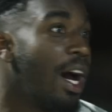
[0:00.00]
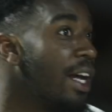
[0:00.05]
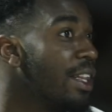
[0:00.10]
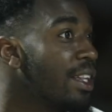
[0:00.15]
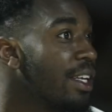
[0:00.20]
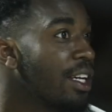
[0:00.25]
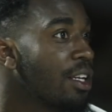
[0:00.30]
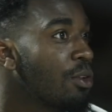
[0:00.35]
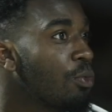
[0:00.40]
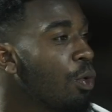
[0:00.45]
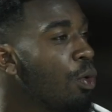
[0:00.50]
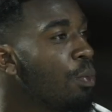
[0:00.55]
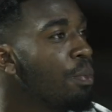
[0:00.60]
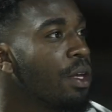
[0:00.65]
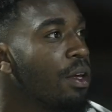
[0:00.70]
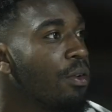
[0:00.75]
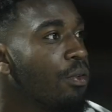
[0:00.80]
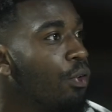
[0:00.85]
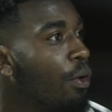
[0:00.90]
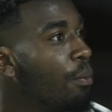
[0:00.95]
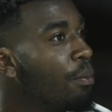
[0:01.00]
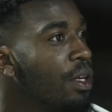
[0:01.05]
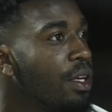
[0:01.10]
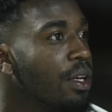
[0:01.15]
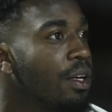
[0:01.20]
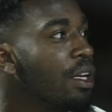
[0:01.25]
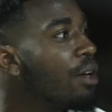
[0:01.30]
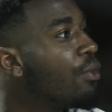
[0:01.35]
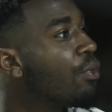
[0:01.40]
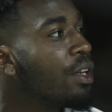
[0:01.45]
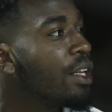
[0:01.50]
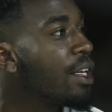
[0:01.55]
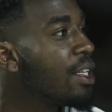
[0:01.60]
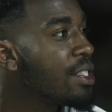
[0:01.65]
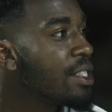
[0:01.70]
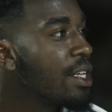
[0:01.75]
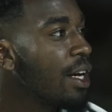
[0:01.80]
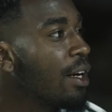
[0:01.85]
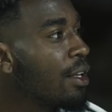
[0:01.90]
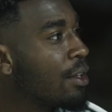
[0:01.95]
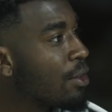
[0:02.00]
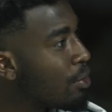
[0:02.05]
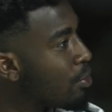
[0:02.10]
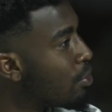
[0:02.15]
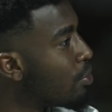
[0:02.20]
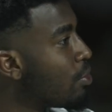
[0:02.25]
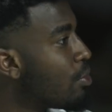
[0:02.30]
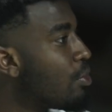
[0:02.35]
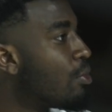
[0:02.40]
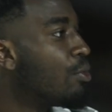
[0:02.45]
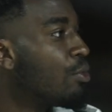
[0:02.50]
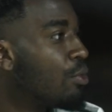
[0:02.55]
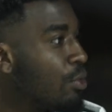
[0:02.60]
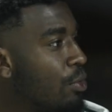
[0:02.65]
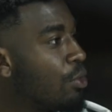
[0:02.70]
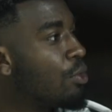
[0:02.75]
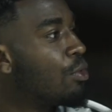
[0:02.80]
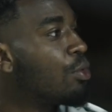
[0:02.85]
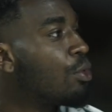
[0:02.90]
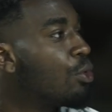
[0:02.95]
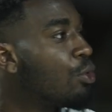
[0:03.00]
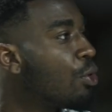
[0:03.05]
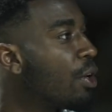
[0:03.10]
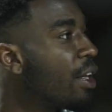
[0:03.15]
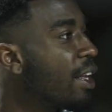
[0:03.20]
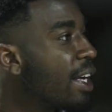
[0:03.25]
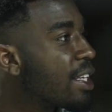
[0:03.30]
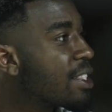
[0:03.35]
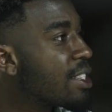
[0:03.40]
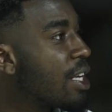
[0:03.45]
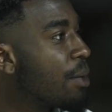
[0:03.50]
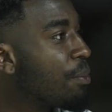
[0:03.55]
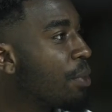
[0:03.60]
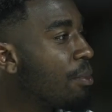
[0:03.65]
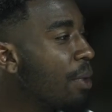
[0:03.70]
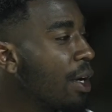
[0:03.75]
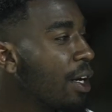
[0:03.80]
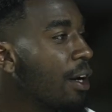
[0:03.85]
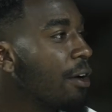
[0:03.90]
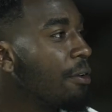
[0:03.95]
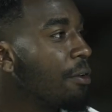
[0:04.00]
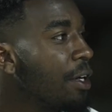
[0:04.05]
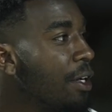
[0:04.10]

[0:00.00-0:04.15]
I think it will be for me even easier to do the next step in my career.